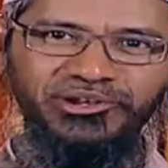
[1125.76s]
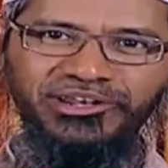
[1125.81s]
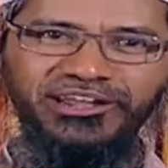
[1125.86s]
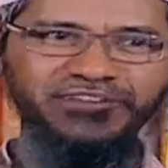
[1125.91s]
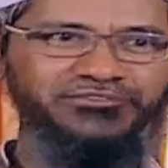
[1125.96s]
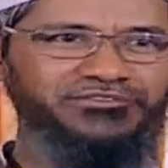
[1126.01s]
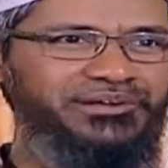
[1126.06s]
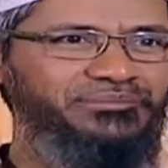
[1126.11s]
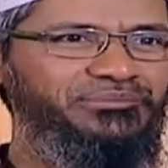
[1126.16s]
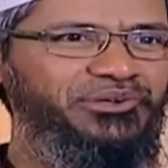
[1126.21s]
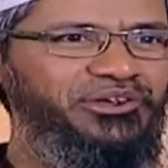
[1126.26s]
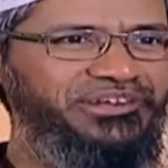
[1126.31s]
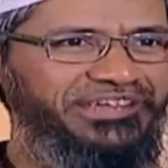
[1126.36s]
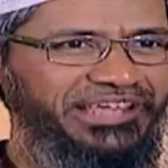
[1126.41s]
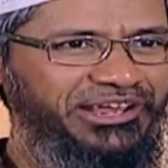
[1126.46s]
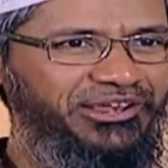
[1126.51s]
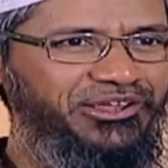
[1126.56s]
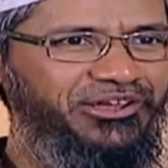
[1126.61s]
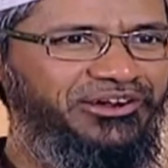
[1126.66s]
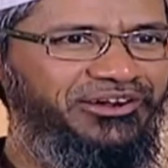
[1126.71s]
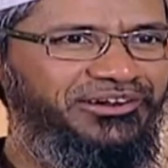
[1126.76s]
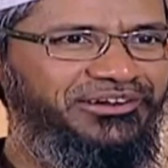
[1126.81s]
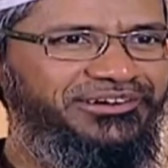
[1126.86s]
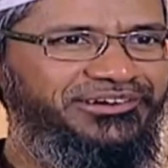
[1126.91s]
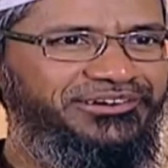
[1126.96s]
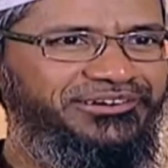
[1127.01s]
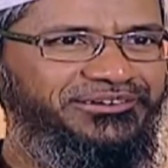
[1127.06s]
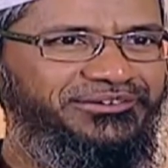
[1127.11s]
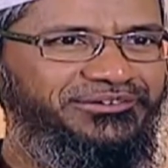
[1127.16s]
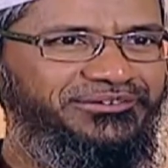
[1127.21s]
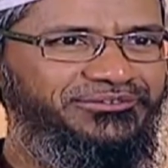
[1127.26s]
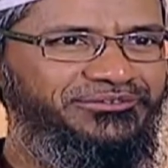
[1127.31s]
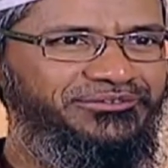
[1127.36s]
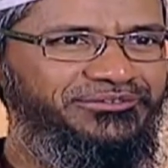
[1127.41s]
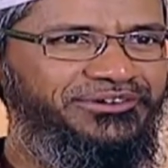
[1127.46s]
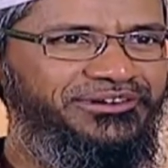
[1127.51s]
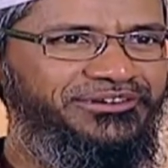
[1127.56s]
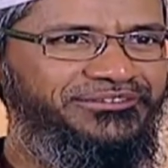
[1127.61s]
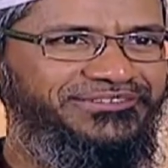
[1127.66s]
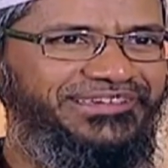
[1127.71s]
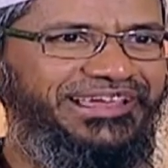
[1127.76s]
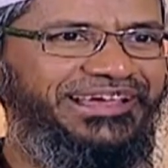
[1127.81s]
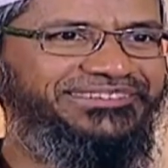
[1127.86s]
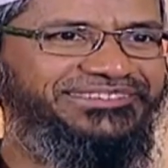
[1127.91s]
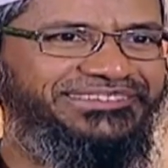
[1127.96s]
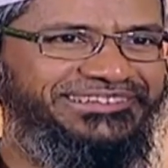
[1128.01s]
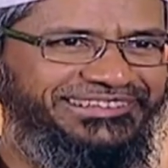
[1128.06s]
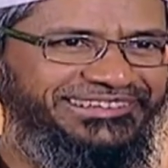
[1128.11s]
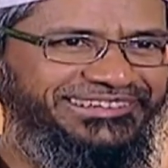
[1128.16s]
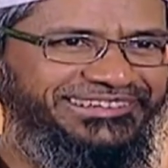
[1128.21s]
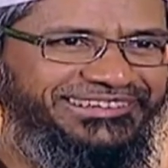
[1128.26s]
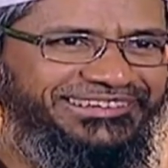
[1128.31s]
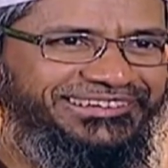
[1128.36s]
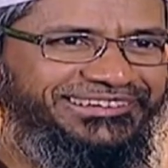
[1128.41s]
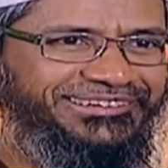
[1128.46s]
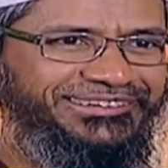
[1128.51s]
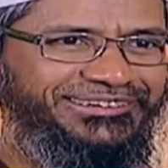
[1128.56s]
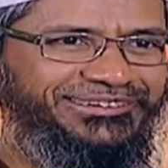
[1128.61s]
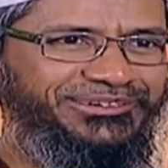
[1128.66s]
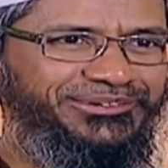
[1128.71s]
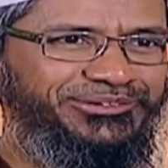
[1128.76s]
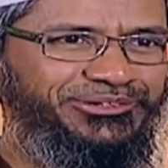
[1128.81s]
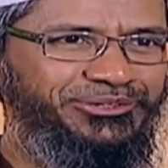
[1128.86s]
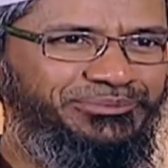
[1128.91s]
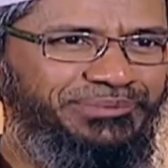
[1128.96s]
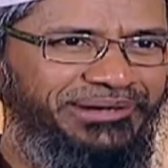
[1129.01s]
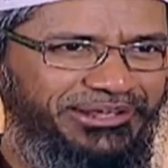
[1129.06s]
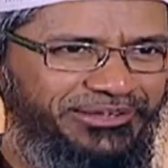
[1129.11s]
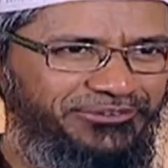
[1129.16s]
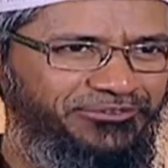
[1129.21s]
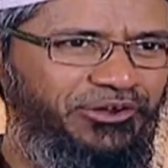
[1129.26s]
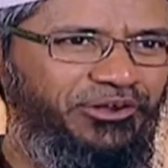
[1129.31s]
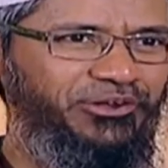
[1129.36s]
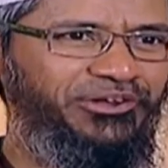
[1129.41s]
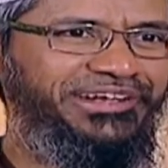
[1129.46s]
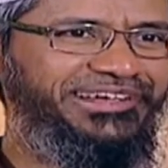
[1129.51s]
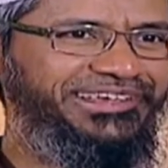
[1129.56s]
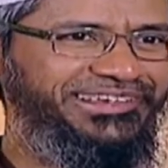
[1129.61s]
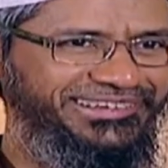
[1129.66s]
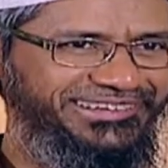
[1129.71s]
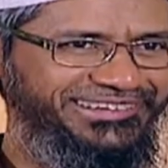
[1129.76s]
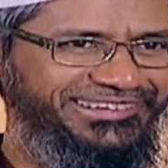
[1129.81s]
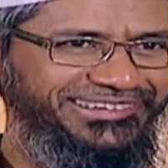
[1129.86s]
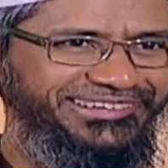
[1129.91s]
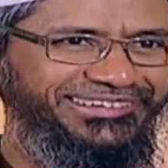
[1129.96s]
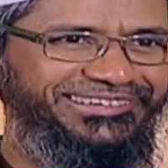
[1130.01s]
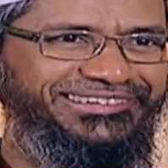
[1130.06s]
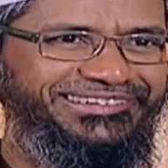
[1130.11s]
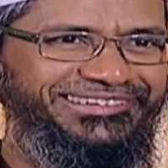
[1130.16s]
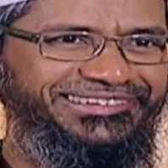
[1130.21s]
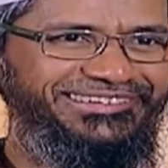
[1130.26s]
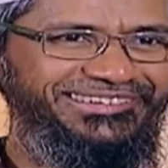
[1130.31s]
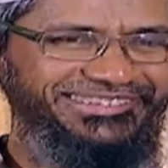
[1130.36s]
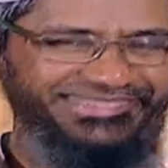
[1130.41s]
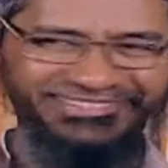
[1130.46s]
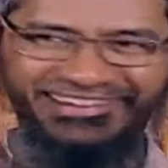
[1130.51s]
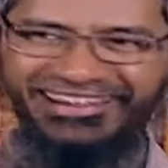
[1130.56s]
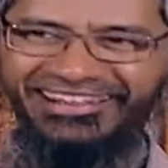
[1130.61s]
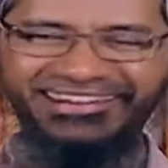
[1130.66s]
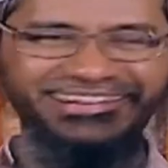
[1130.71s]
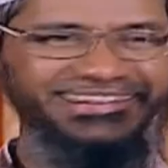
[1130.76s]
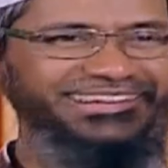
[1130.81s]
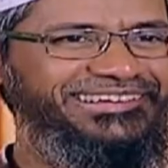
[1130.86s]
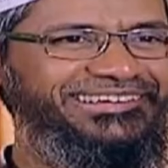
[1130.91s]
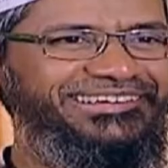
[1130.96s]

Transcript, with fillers: you learn from me, you tell your fiancé to better follow it. Right?